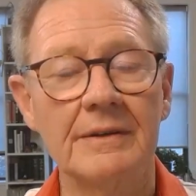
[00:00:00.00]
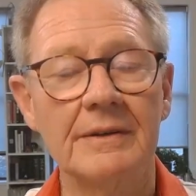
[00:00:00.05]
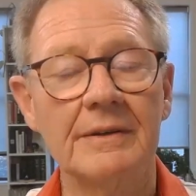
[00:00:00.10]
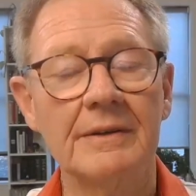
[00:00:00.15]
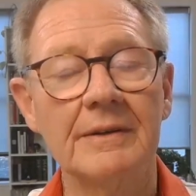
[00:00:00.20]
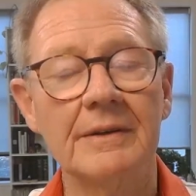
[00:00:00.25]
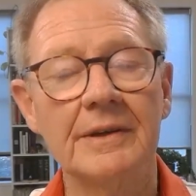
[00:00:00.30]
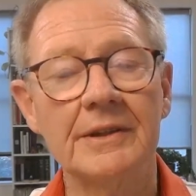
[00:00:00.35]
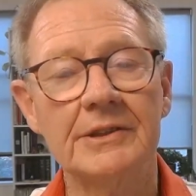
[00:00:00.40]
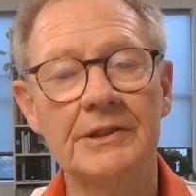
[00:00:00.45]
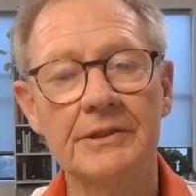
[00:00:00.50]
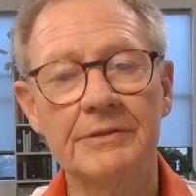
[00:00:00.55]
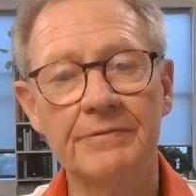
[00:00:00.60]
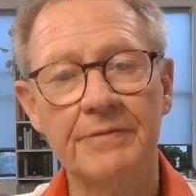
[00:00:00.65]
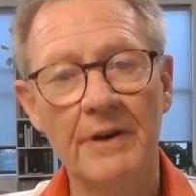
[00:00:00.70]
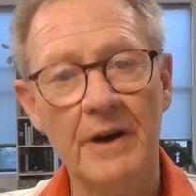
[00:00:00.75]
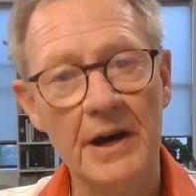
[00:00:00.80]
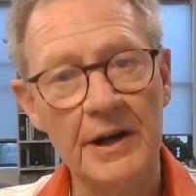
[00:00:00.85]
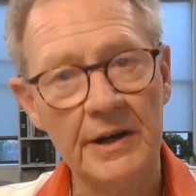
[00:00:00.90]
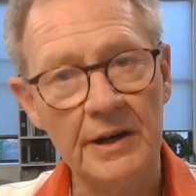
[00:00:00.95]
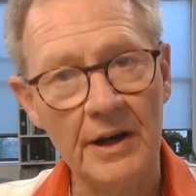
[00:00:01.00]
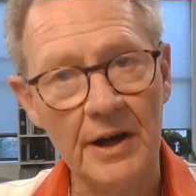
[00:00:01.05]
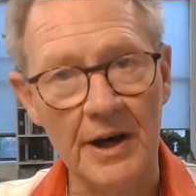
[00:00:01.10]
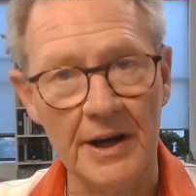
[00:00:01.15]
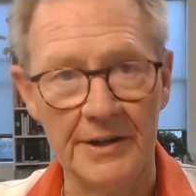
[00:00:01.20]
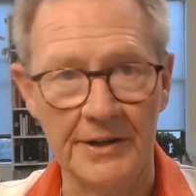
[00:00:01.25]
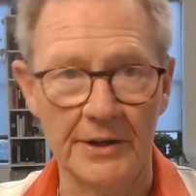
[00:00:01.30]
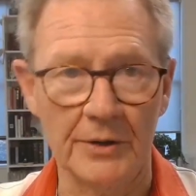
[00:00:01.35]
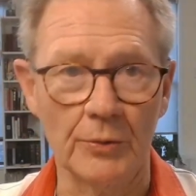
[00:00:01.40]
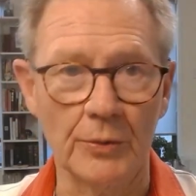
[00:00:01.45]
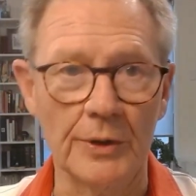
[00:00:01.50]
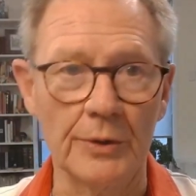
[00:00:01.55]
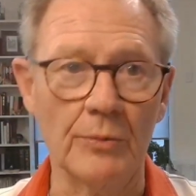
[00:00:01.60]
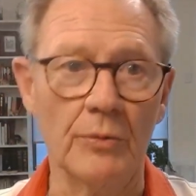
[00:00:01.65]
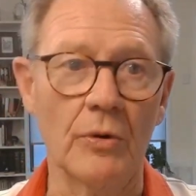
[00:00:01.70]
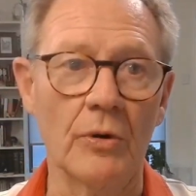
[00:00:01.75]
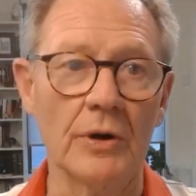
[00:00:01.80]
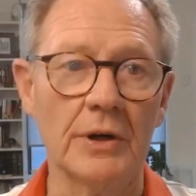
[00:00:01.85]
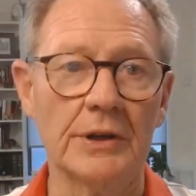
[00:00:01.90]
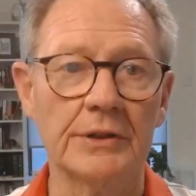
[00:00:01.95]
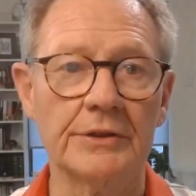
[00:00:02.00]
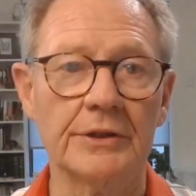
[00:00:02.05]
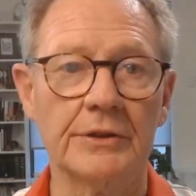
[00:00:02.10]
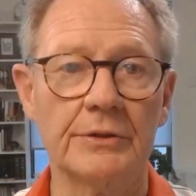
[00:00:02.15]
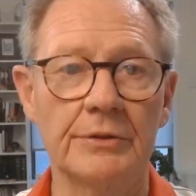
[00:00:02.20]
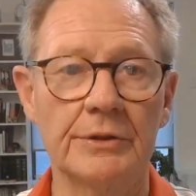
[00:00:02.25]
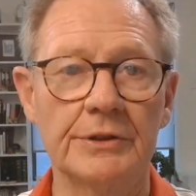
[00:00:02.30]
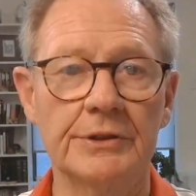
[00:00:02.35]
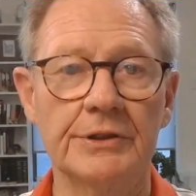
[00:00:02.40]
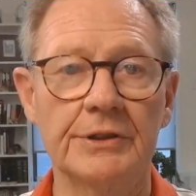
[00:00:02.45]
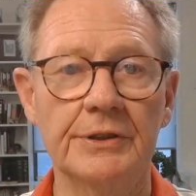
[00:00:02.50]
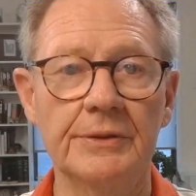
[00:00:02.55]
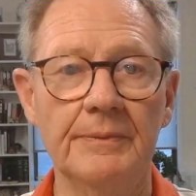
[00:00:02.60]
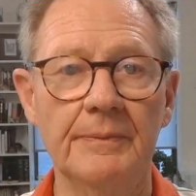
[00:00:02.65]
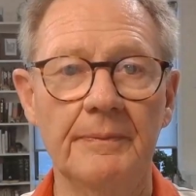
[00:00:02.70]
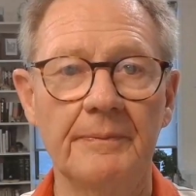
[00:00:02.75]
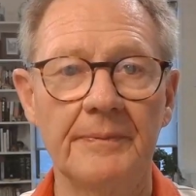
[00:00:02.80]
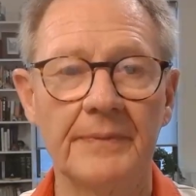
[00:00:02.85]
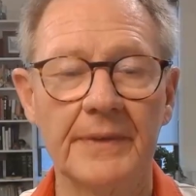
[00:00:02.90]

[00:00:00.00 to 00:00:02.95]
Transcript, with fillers: It's a fine line that we walk as a Christian.